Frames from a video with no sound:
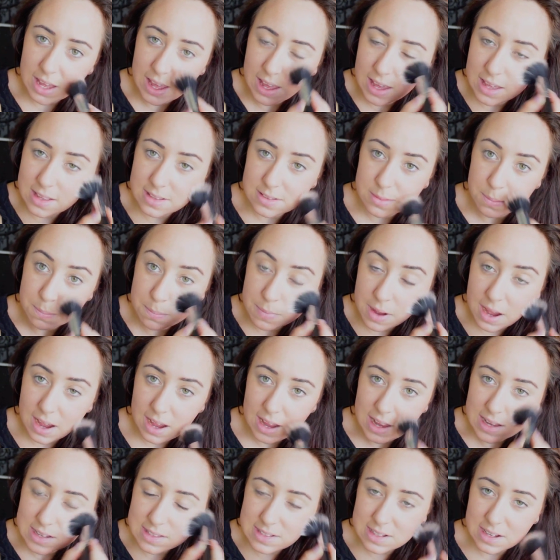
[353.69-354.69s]
It is
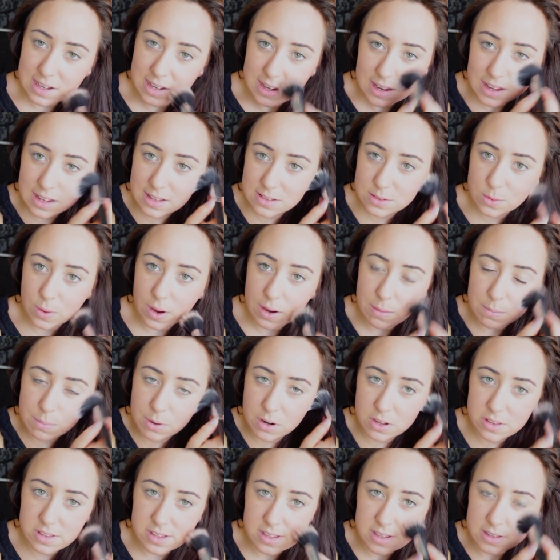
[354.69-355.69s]
matte and it is quite
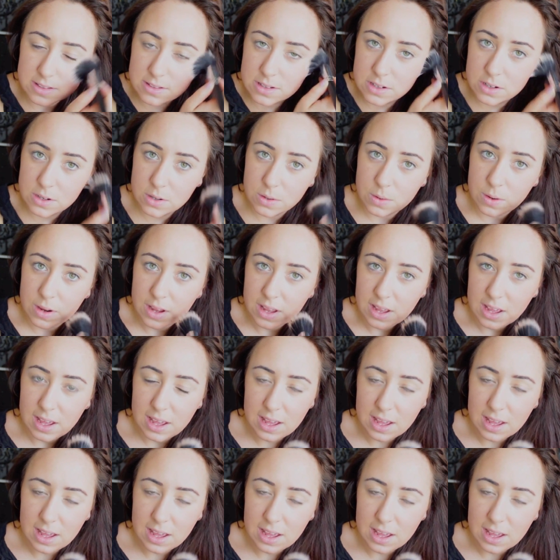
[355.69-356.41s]
bronzy, so